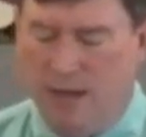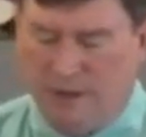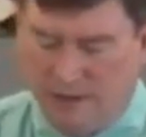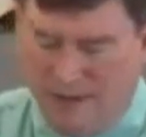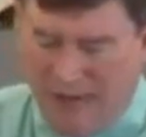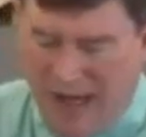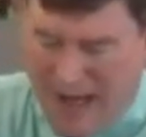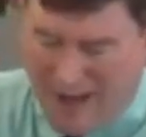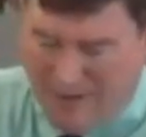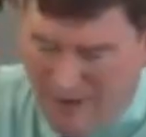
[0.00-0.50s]

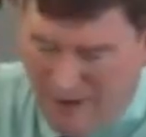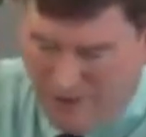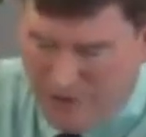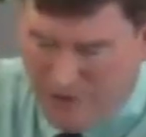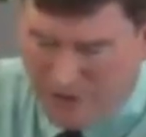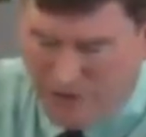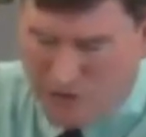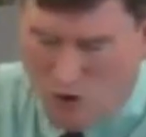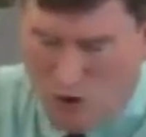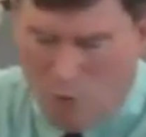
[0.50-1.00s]
God loves
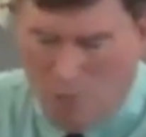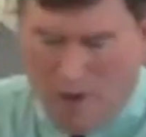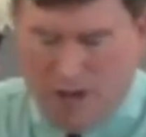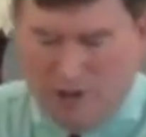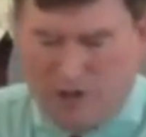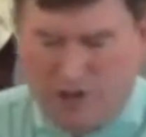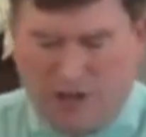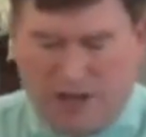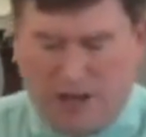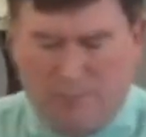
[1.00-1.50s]
us so
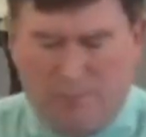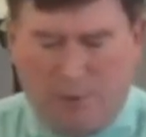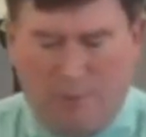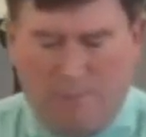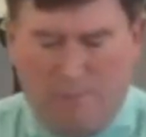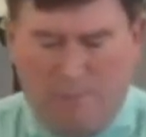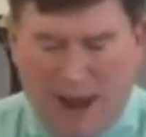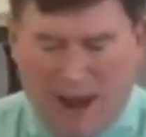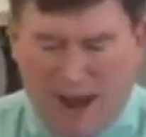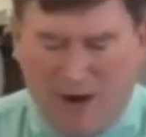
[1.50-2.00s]
much that He
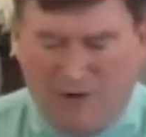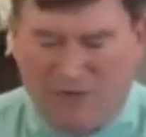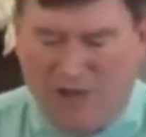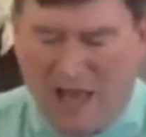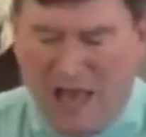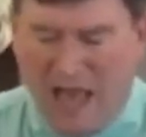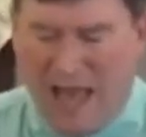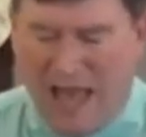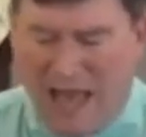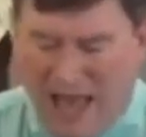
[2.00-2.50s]
prepares
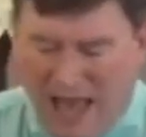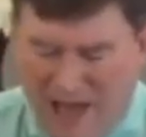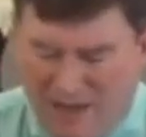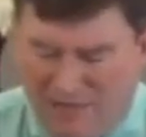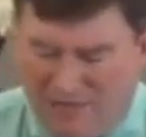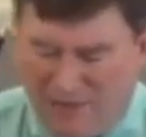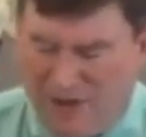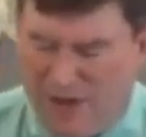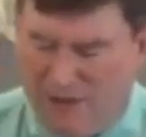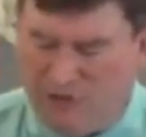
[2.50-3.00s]

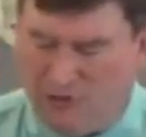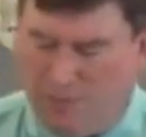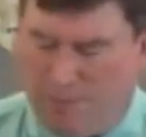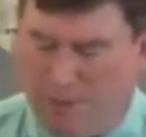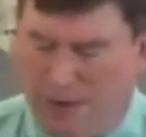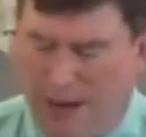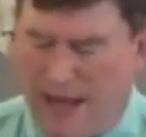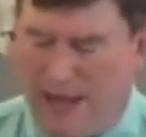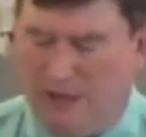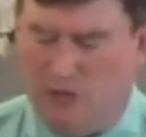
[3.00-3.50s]
heaven as a
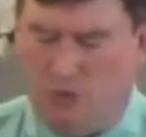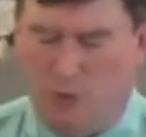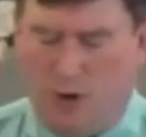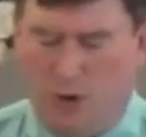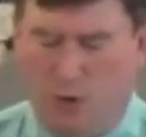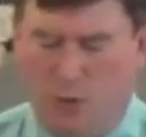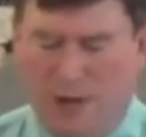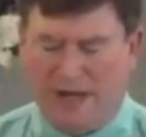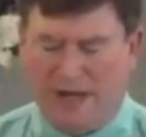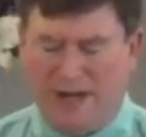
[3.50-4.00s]
place where
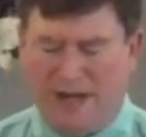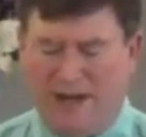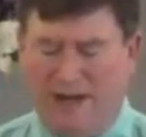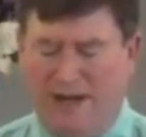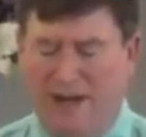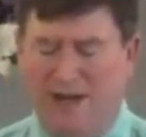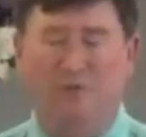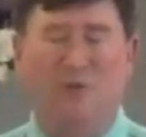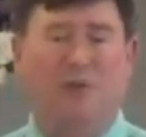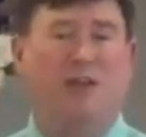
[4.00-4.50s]
we
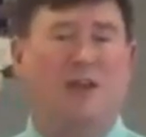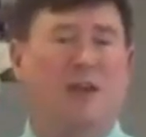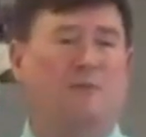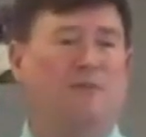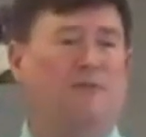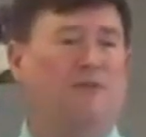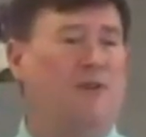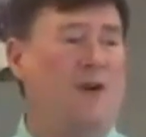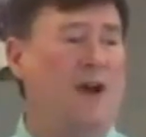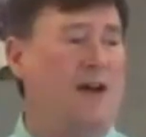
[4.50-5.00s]
live with him
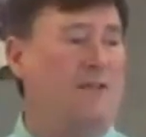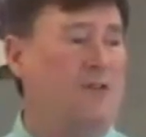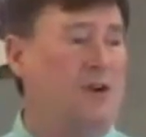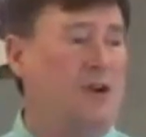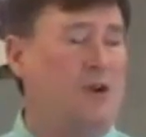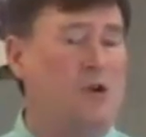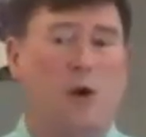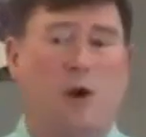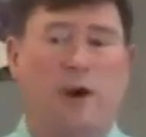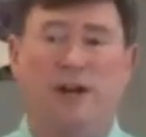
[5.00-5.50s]
forever,
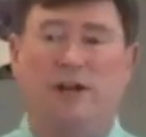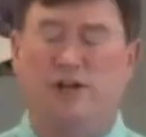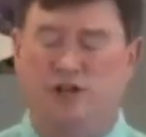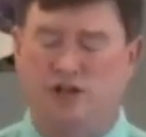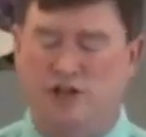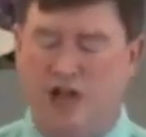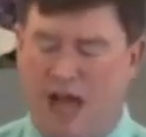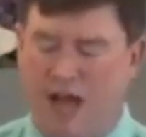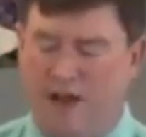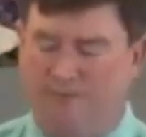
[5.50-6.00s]
according to
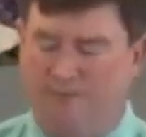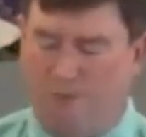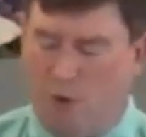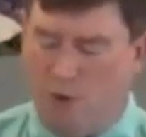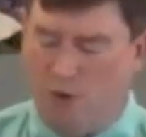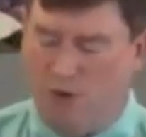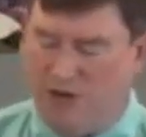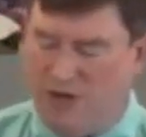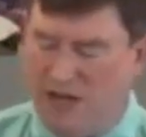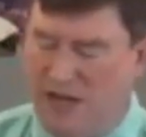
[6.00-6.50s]
John
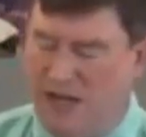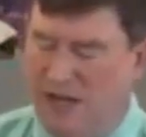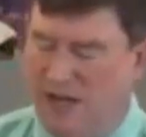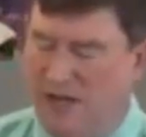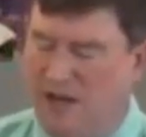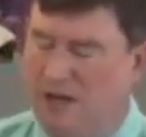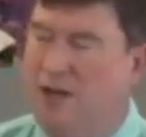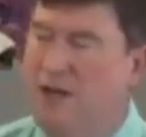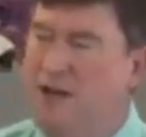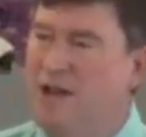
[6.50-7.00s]

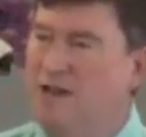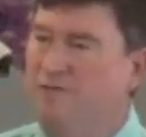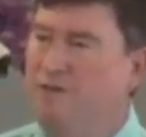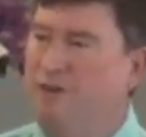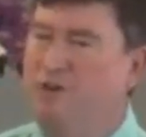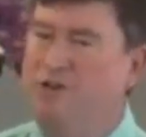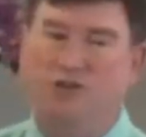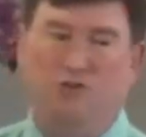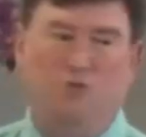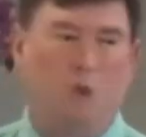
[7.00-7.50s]
14,
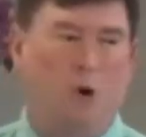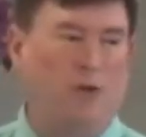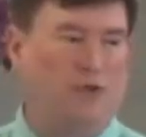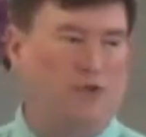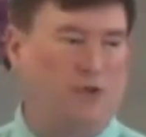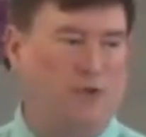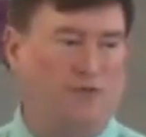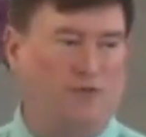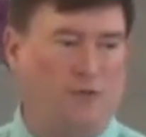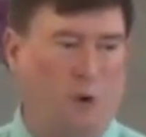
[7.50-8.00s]
verses 1
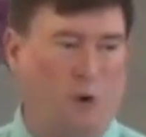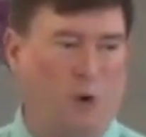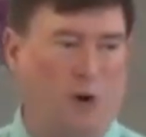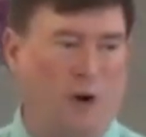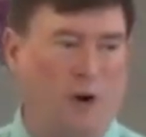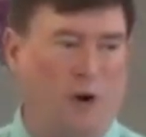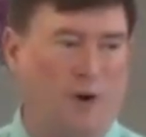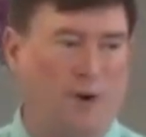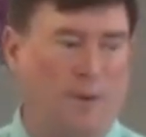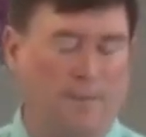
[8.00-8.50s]
through
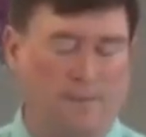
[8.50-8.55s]
4.